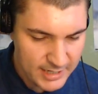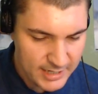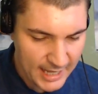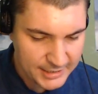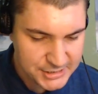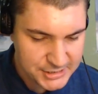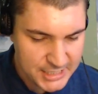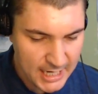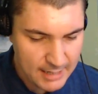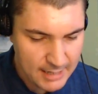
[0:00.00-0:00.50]

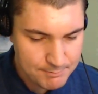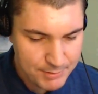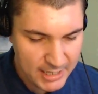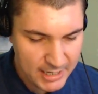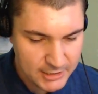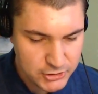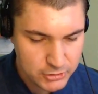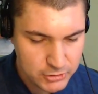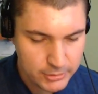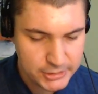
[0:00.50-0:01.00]
Next game,
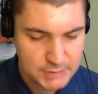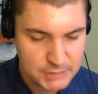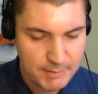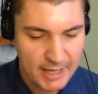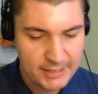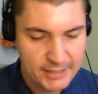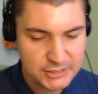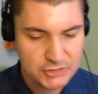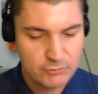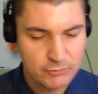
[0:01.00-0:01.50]
Patriots
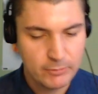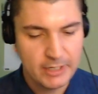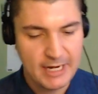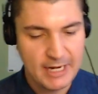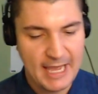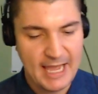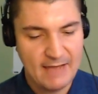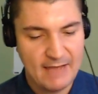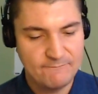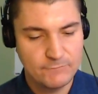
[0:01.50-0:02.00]
minus three
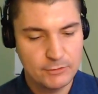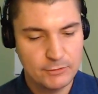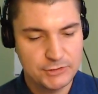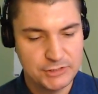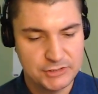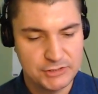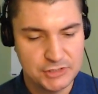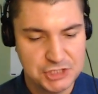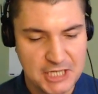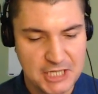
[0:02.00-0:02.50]
and a half
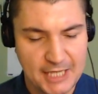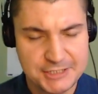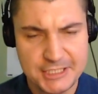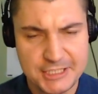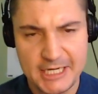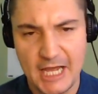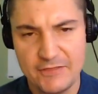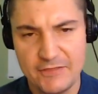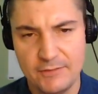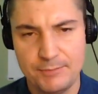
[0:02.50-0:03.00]
versus the
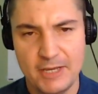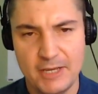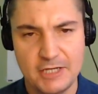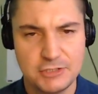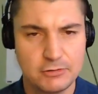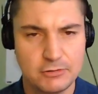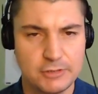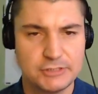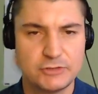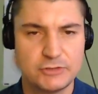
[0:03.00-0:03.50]
Jets. I got the
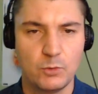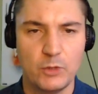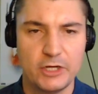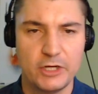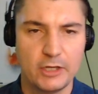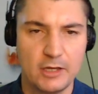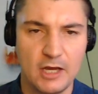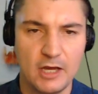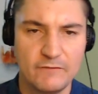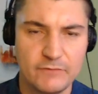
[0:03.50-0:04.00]
Patriots to
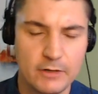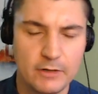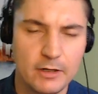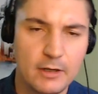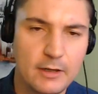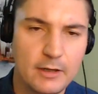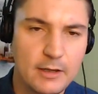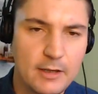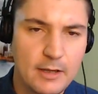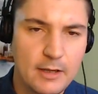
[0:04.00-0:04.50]
win and
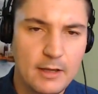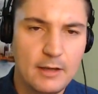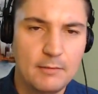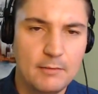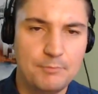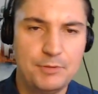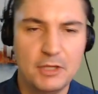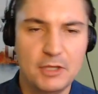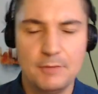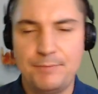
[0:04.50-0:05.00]
cover.
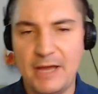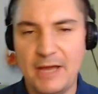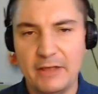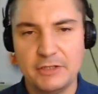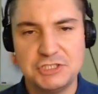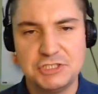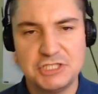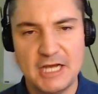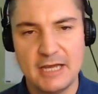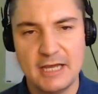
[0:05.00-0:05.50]
Bill
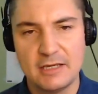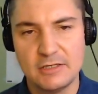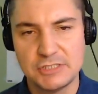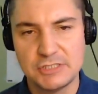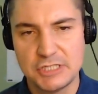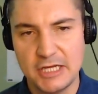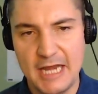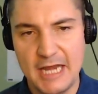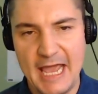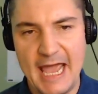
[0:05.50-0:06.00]
Belichick
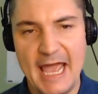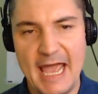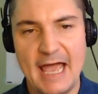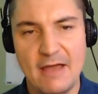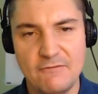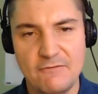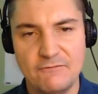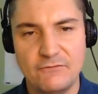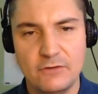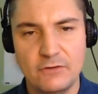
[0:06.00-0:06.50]
is going to
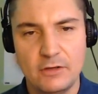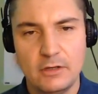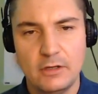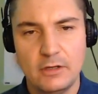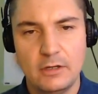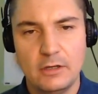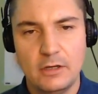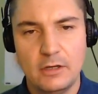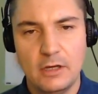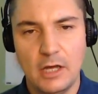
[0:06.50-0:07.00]
have
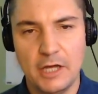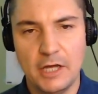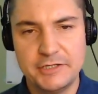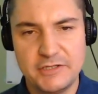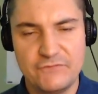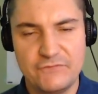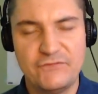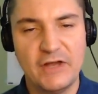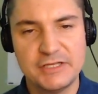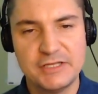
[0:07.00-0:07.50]
a
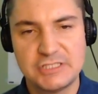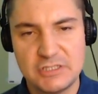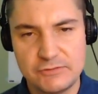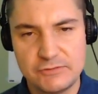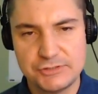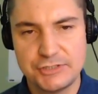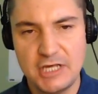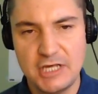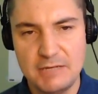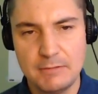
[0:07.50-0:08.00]

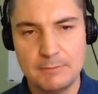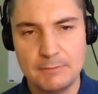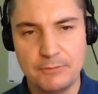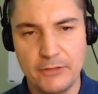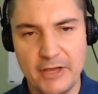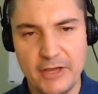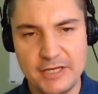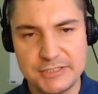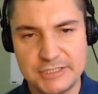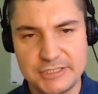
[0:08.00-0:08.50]
defensive scheme in
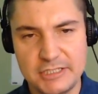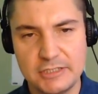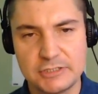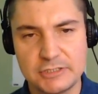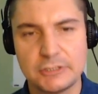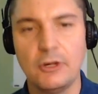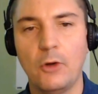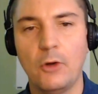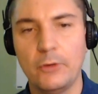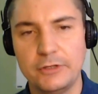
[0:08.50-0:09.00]
place. He
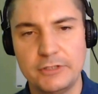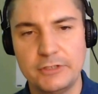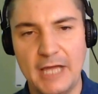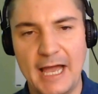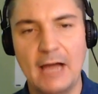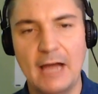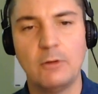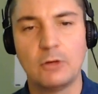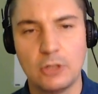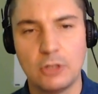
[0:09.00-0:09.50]
going
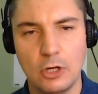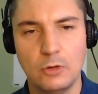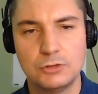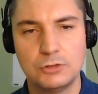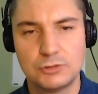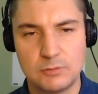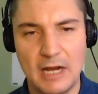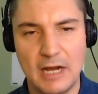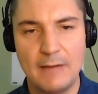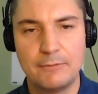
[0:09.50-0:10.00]
to
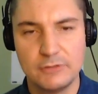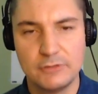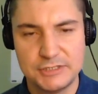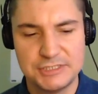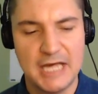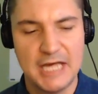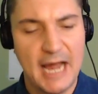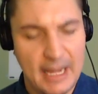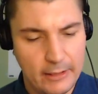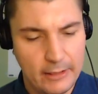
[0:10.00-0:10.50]
outcoach Robert
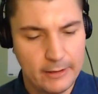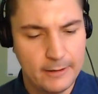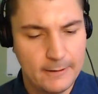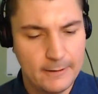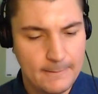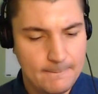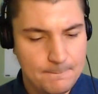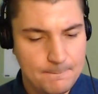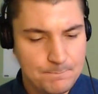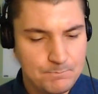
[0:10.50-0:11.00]
Saleh,
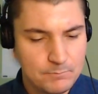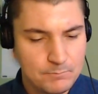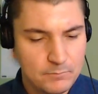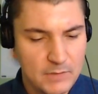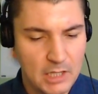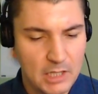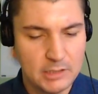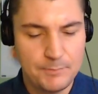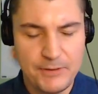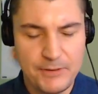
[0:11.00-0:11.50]

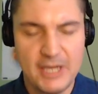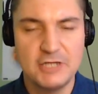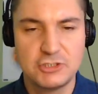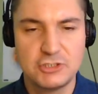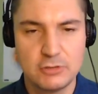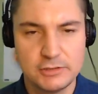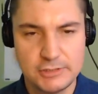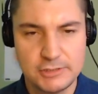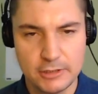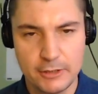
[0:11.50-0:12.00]
and the
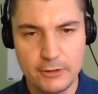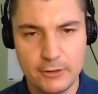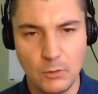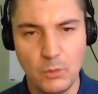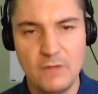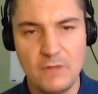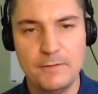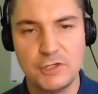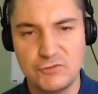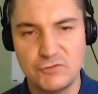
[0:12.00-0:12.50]
Patriots are going
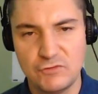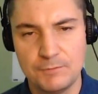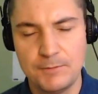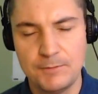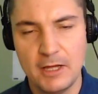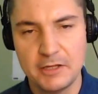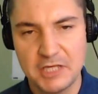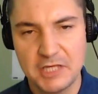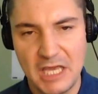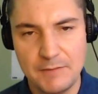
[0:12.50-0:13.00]
to win this
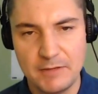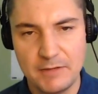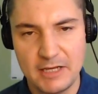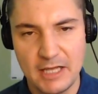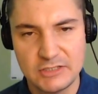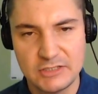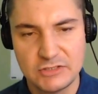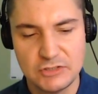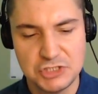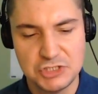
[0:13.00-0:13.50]
football game
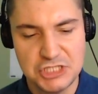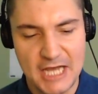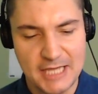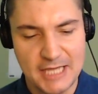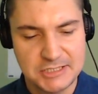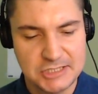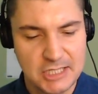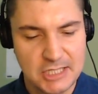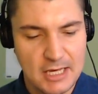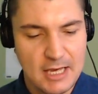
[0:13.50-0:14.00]
against the
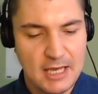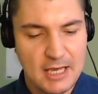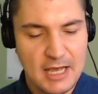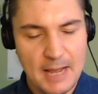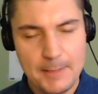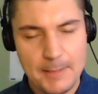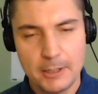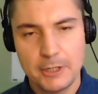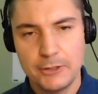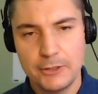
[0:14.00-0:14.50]
Jets,
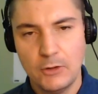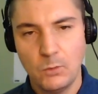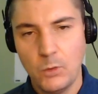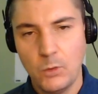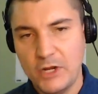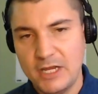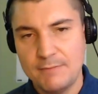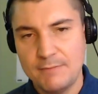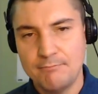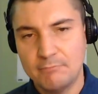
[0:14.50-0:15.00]
and they're going to
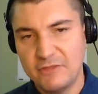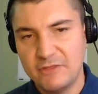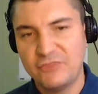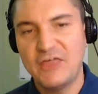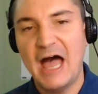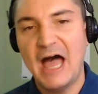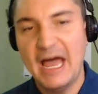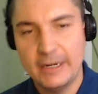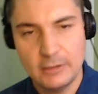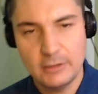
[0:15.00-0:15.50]
win it
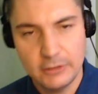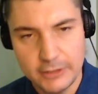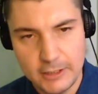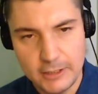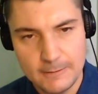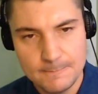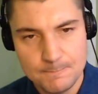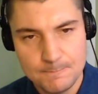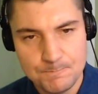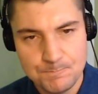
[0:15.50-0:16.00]

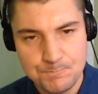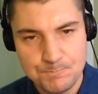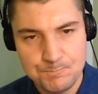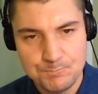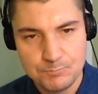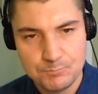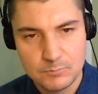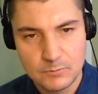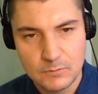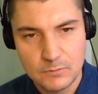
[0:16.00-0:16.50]
methodically.
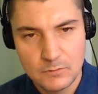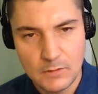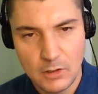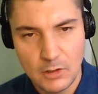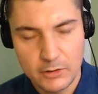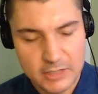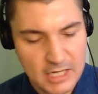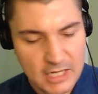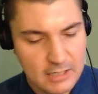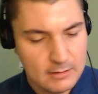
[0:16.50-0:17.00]

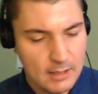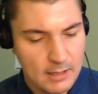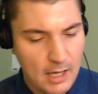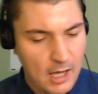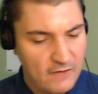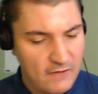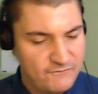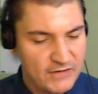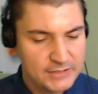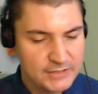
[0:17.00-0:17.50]
Okay,
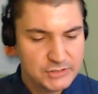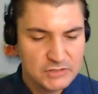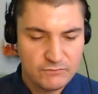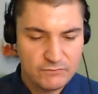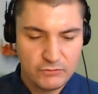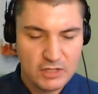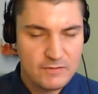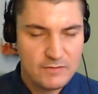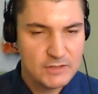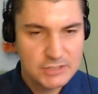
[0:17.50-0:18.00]

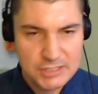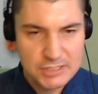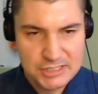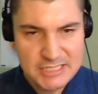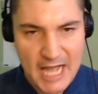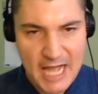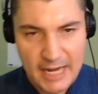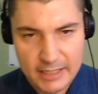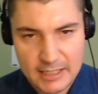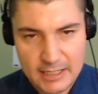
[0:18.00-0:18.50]
offensively, this
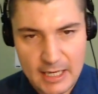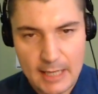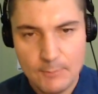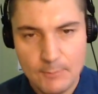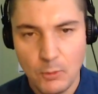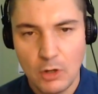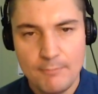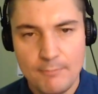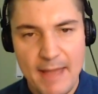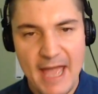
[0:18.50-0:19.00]
is not a
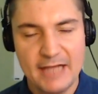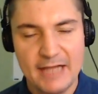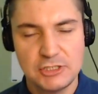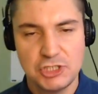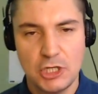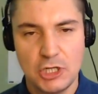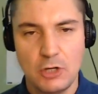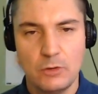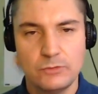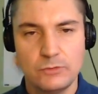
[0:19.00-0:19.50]
game where Mac
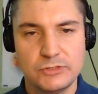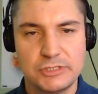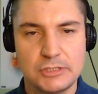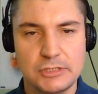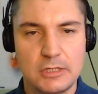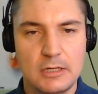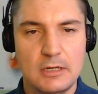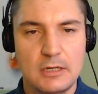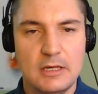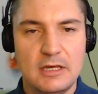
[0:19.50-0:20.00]

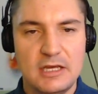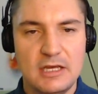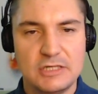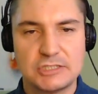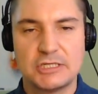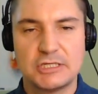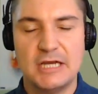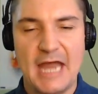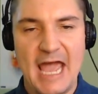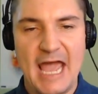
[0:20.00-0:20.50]
Jones
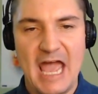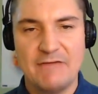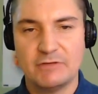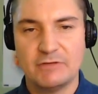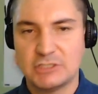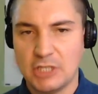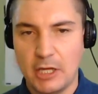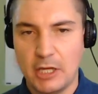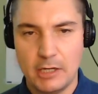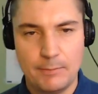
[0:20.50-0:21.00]
is going to
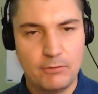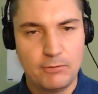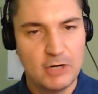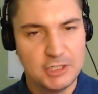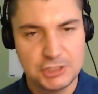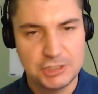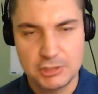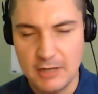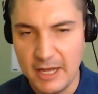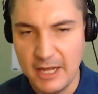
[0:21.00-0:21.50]
have a ton of
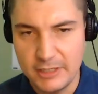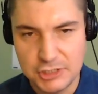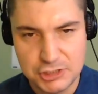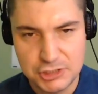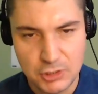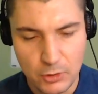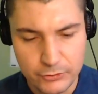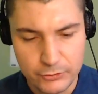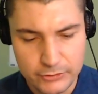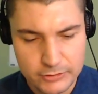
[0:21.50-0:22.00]
pressure on his
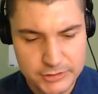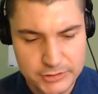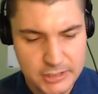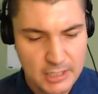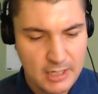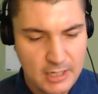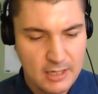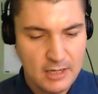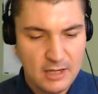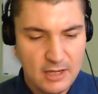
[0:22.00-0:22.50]

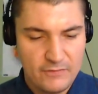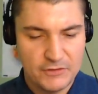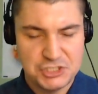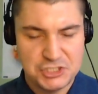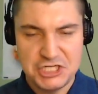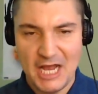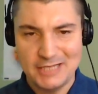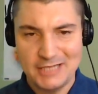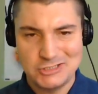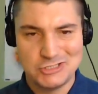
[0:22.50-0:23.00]
shoulders.
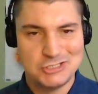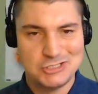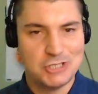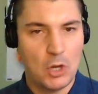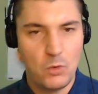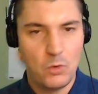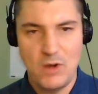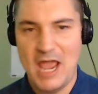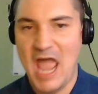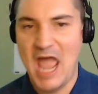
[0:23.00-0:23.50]
The Jets
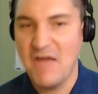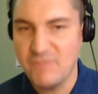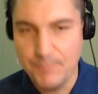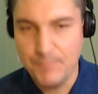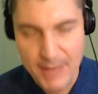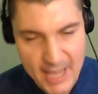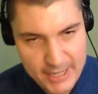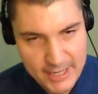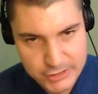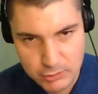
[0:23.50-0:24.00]
don't have
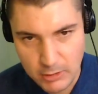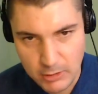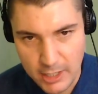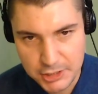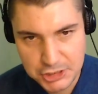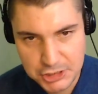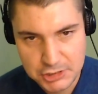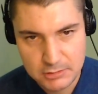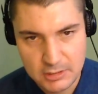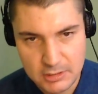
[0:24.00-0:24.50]
a pass
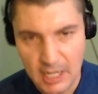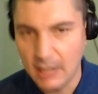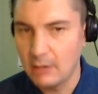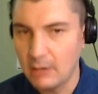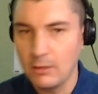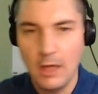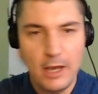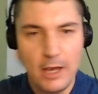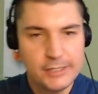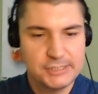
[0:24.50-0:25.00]
rush.
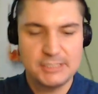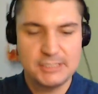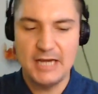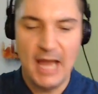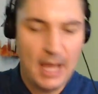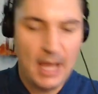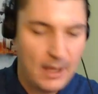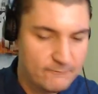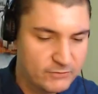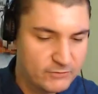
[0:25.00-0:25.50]
Kyle
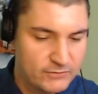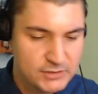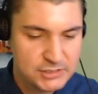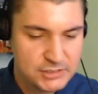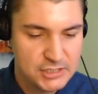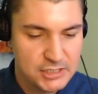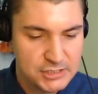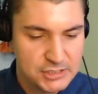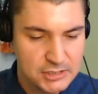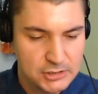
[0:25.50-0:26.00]
Lawson out for the
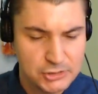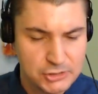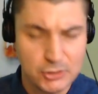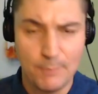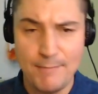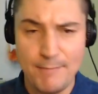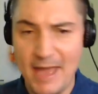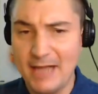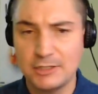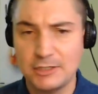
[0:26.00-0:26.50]
season.
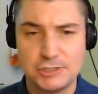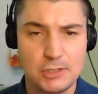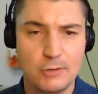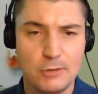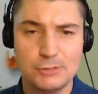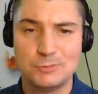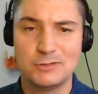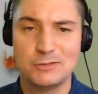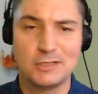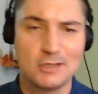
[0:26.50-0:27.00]
So Mac
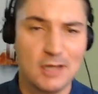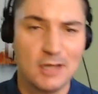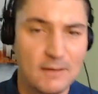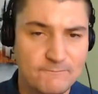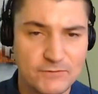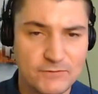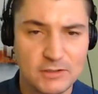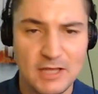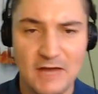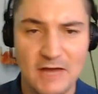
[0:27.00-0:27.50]
Jones with a
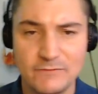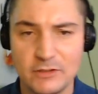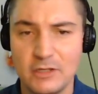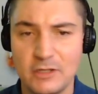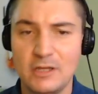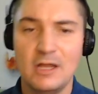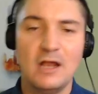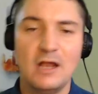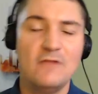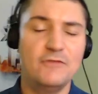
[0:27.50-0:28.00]
comfort
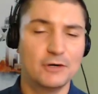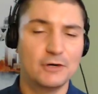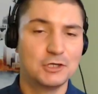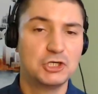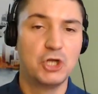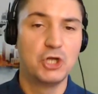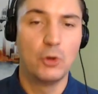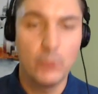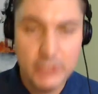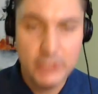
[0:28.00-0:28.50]
level, they're
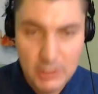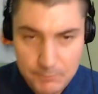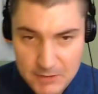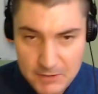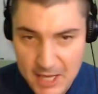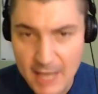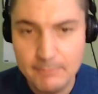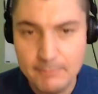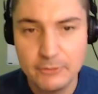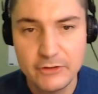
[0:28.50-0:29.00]
going to
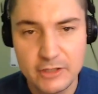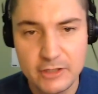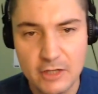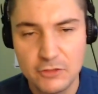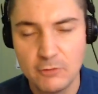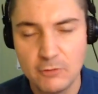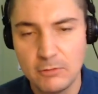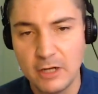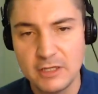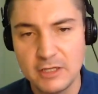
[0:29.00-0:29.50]
be able to
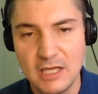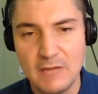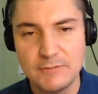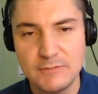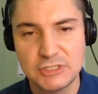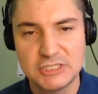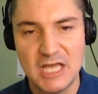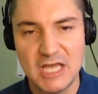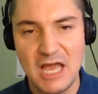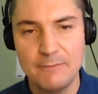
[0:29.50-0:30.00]
get the run
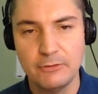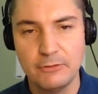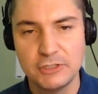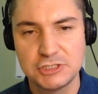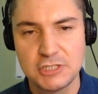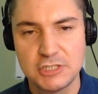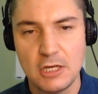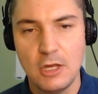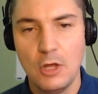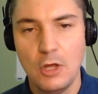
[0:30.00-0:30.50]
game
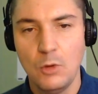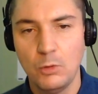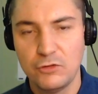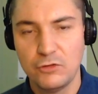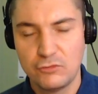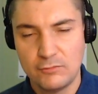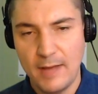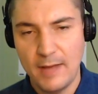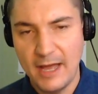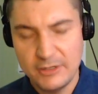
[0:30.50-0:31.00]
established
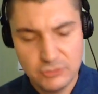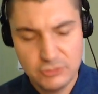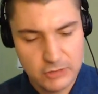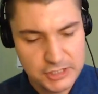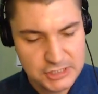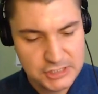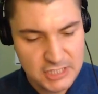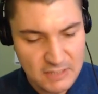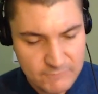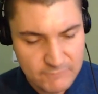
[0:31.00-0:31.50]
with
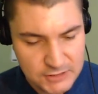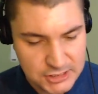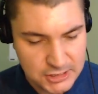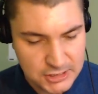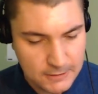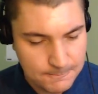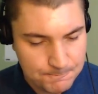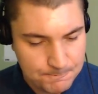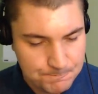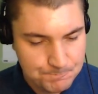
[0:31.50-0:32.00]
Rhamondre
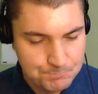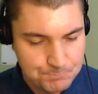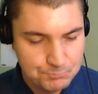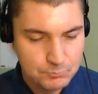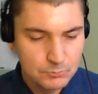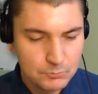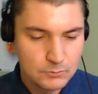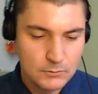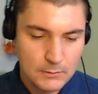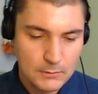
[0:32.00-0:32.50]
Stevenson.
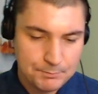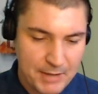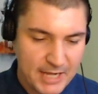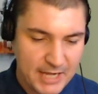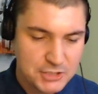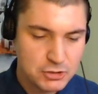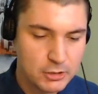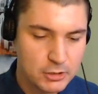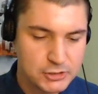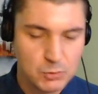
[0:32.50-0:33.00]

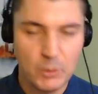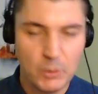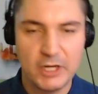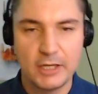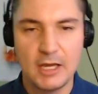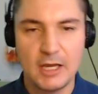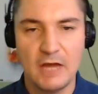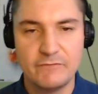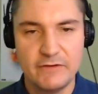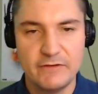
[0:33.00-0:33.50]
Patriots
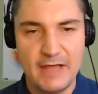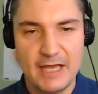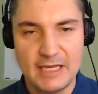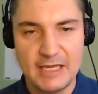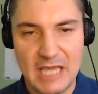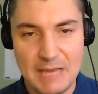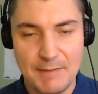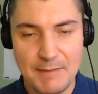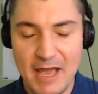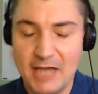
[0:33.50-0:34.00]
win and cover
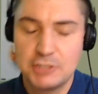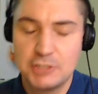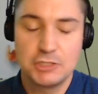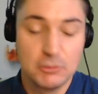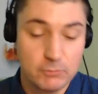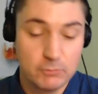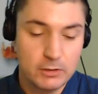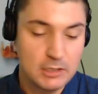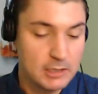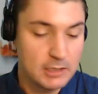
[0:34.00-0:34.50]
that game. I
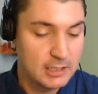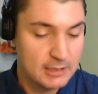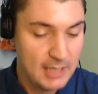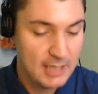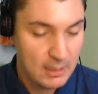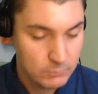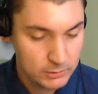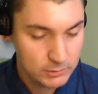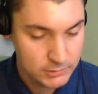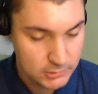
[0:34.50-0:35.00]
actually really like
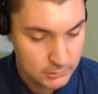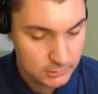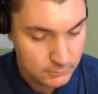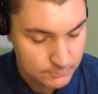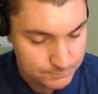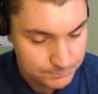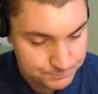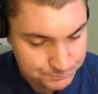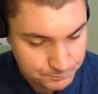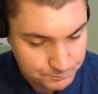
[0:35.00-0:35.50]
that one
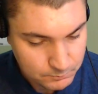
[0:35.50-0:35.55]
too.